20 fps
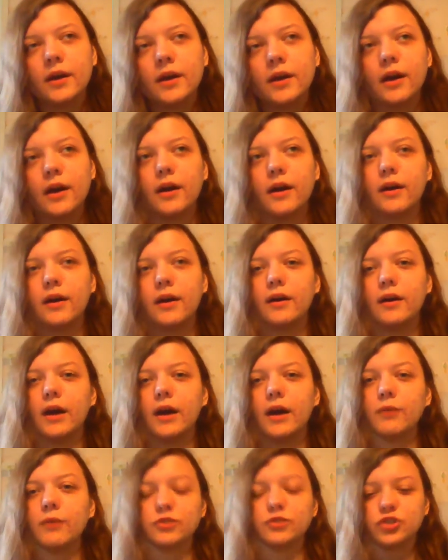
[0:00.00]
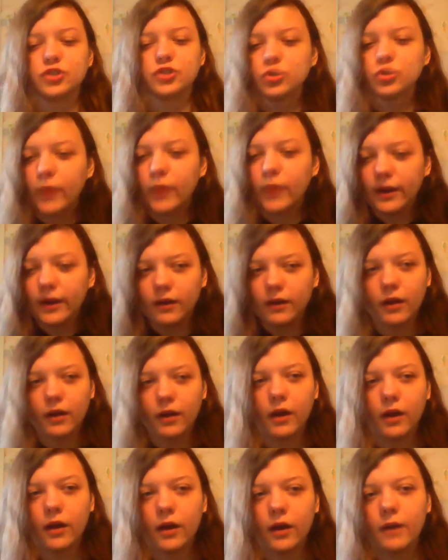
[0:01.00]
I was sweating a
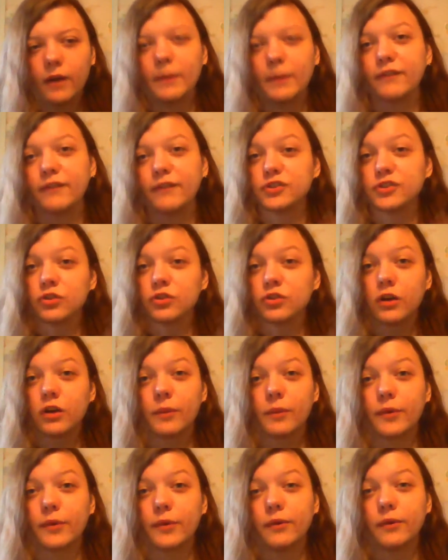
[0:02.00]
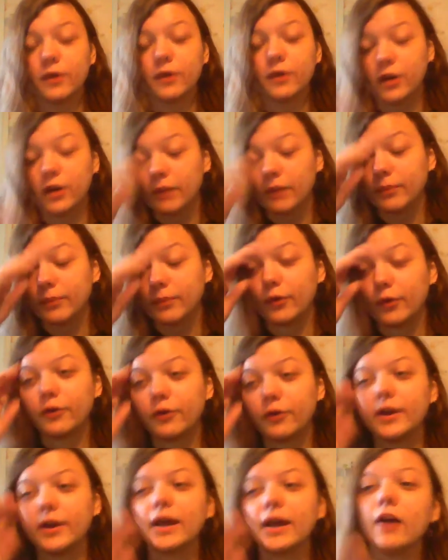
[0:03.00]
lot, my vision got
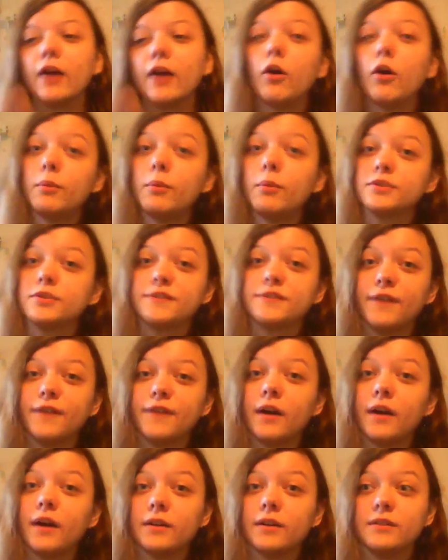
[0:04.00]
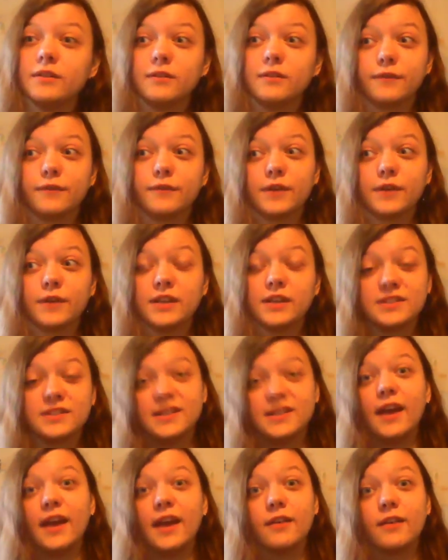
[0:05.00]
blurry, I almost fell in the freaking
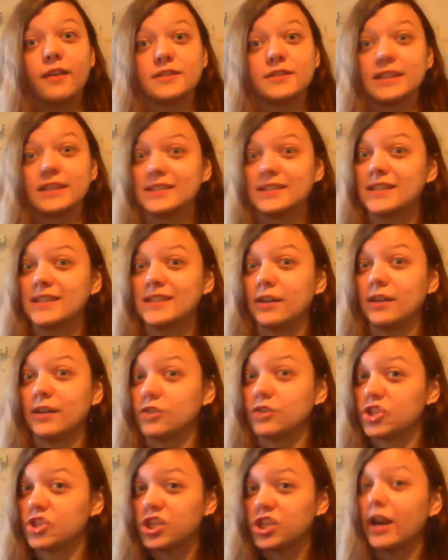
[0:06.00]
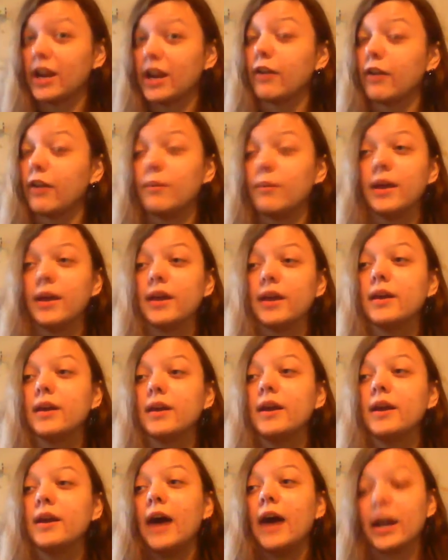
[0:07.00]
stairs that scared the shit out of me.
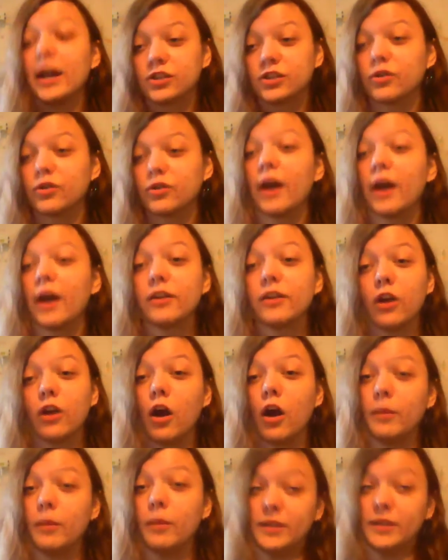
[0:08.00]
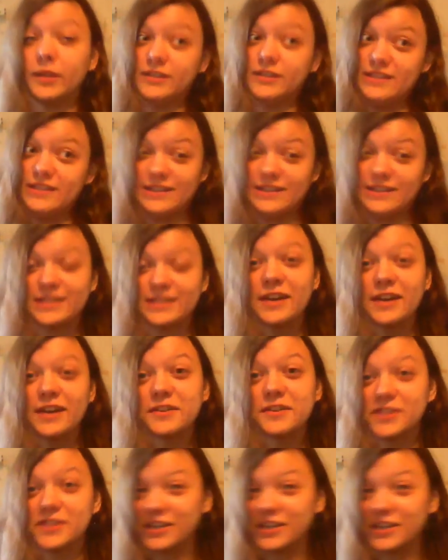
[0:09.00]
I cried a lot because it scared
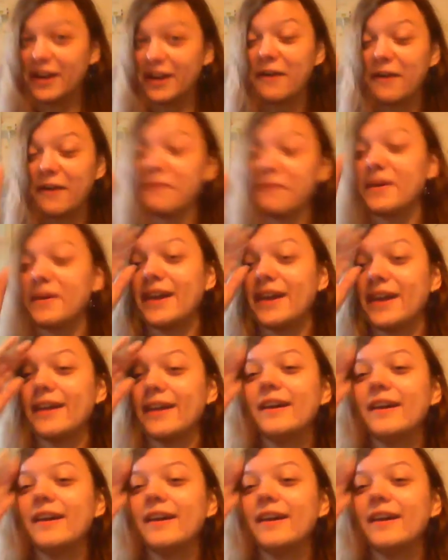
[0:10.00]
the shit out of me.